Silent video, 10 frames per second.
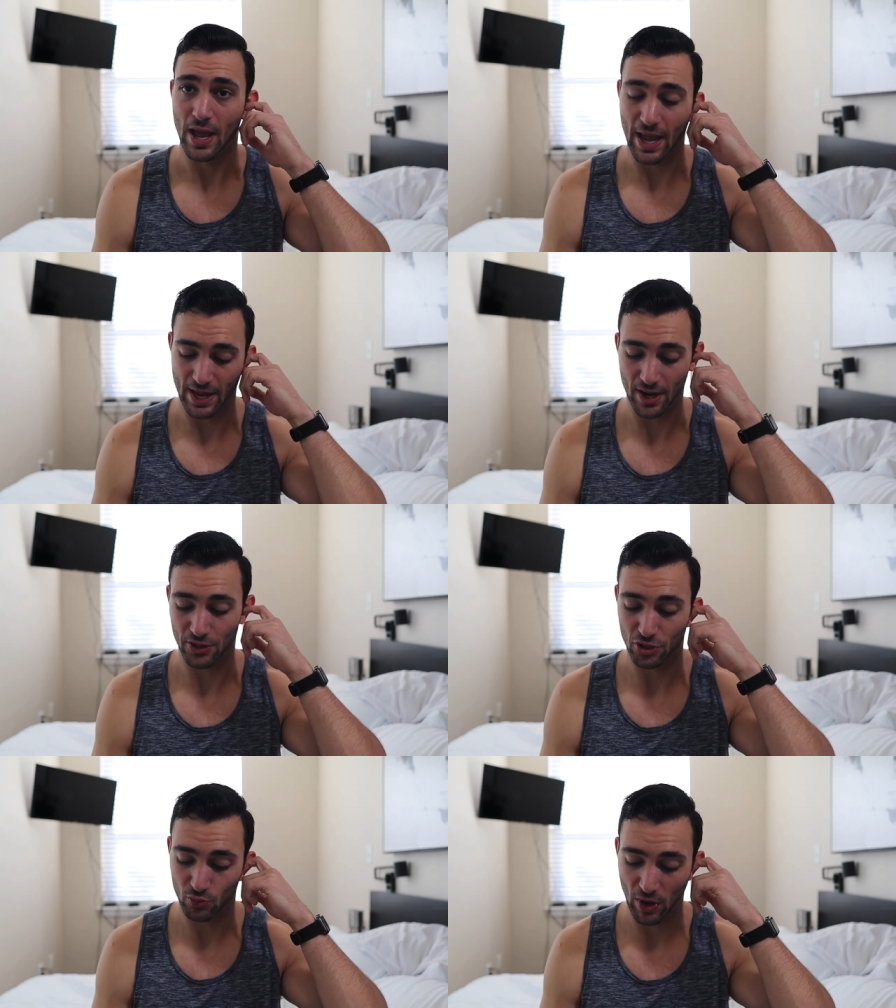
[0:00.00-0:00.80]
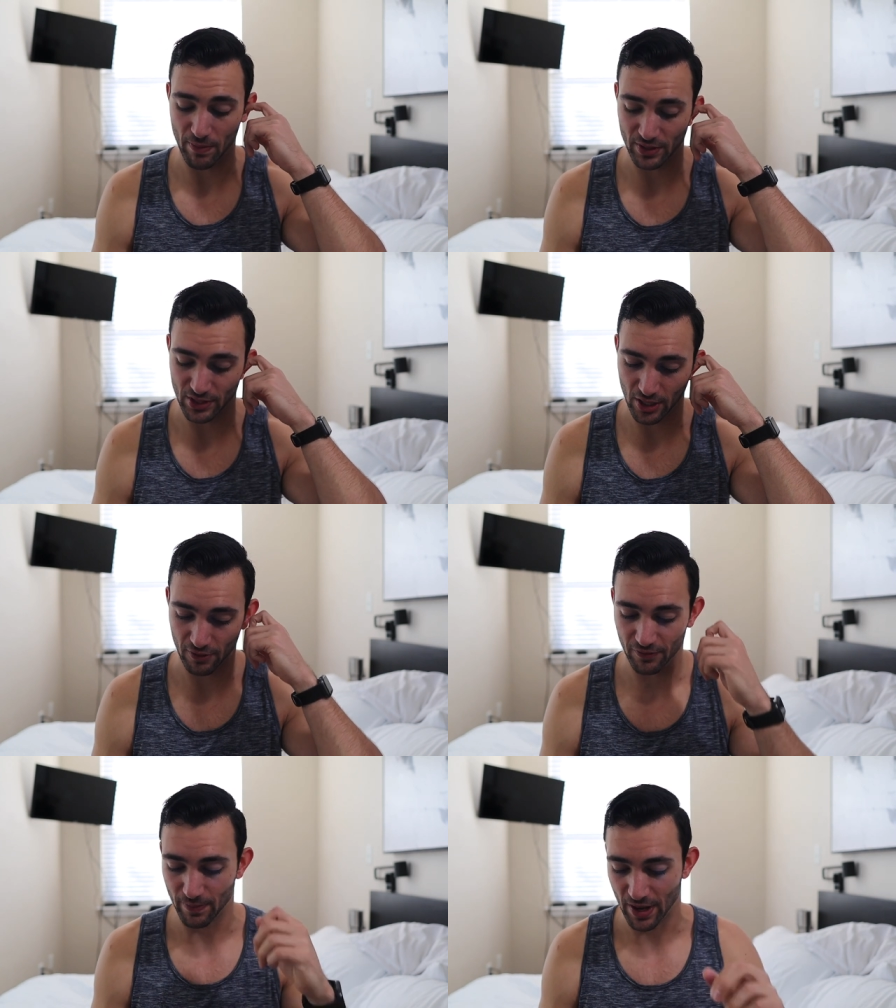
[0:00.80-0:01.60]
And I just weighed
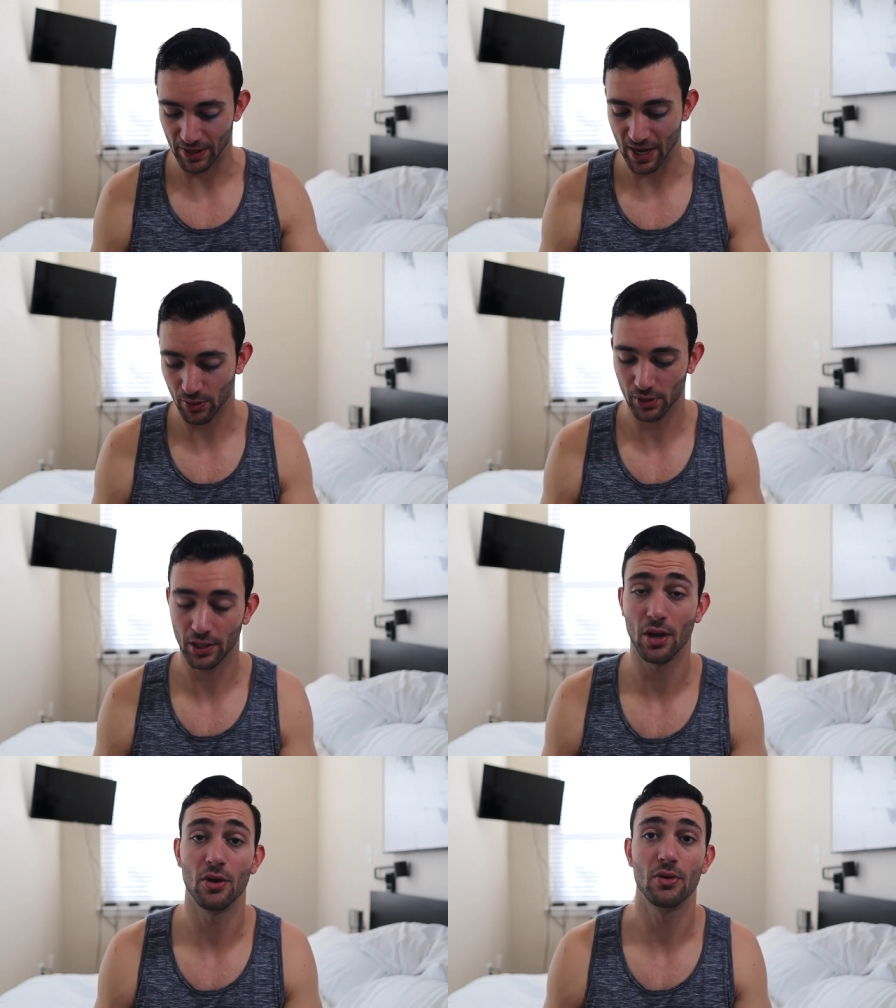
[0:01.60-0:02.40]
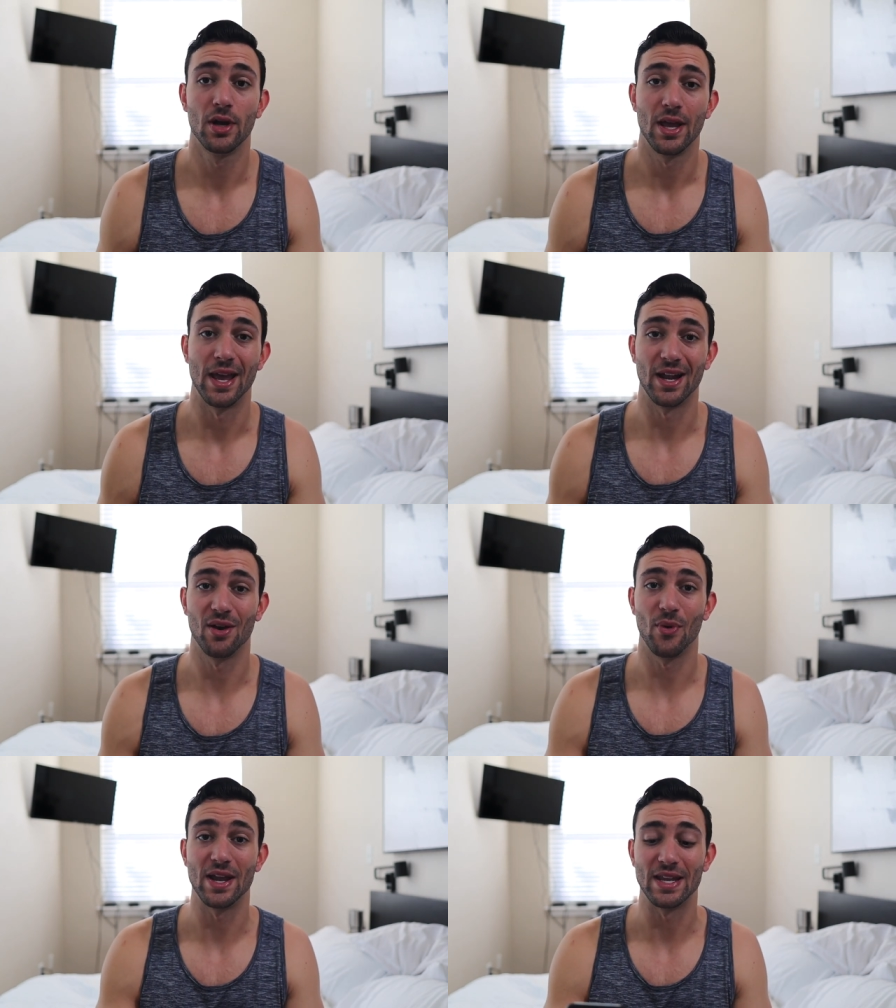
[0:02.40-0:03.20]
myself about an hour ago and I
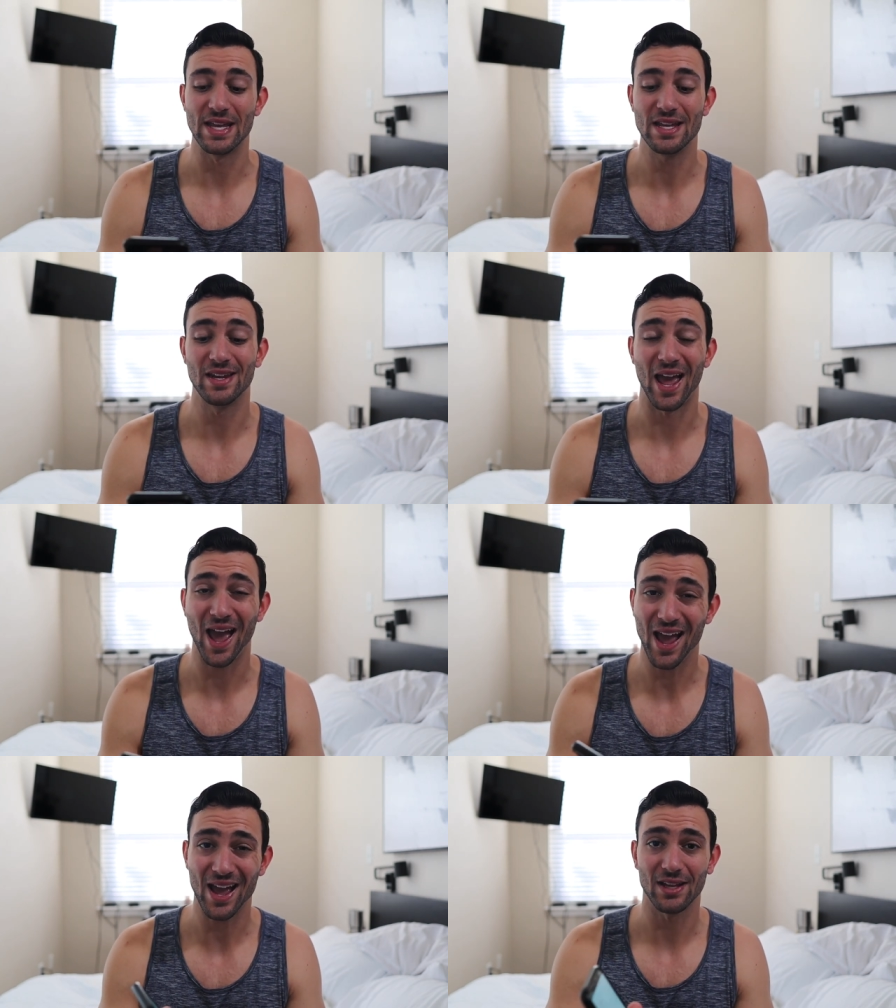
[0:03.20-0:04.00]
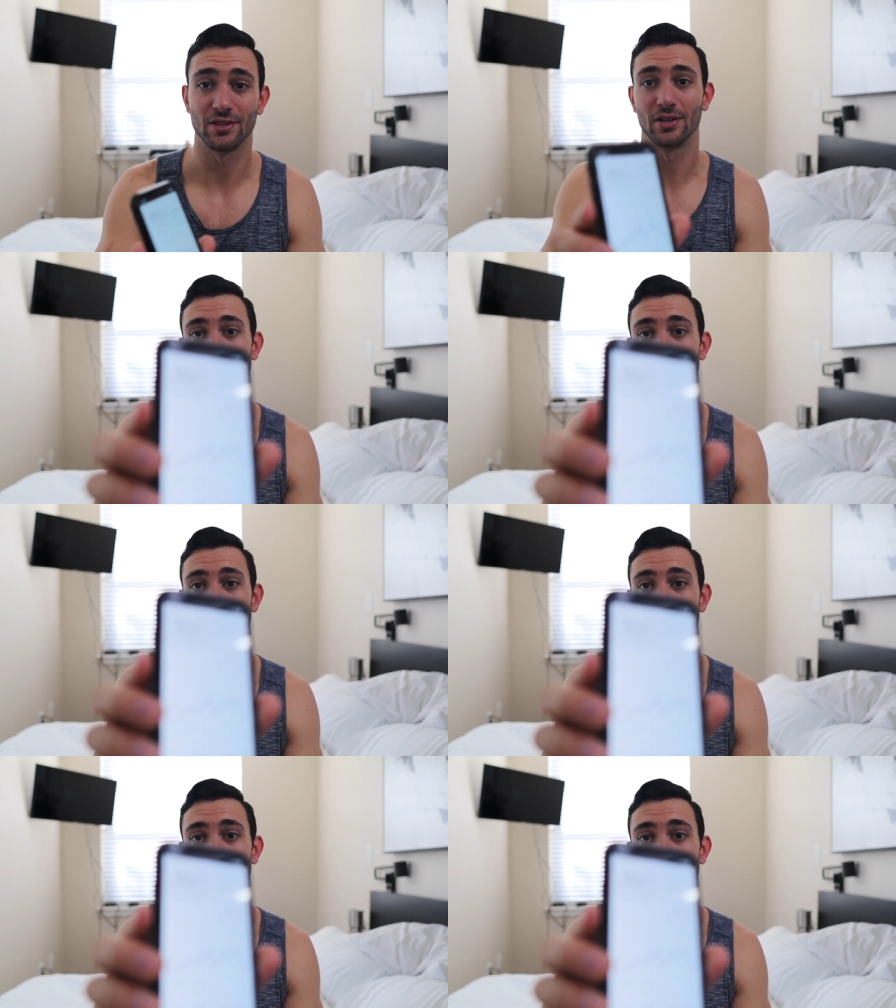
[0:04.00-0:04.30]
weighed in at